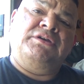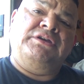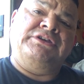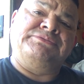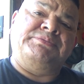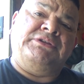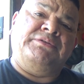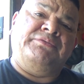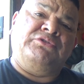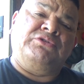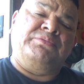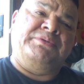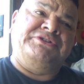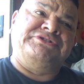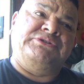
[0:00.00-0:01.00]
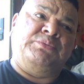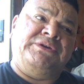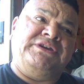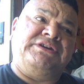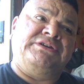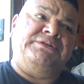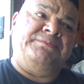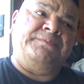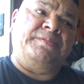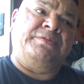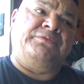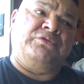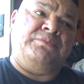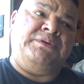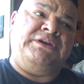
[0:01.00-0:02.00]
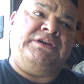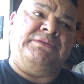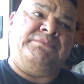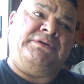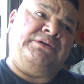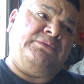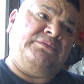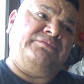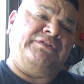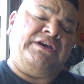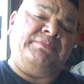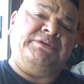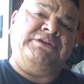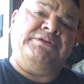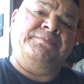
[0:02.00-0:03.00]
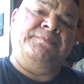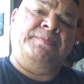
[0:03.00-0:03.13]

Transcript: it's been a very busy week for me and my family,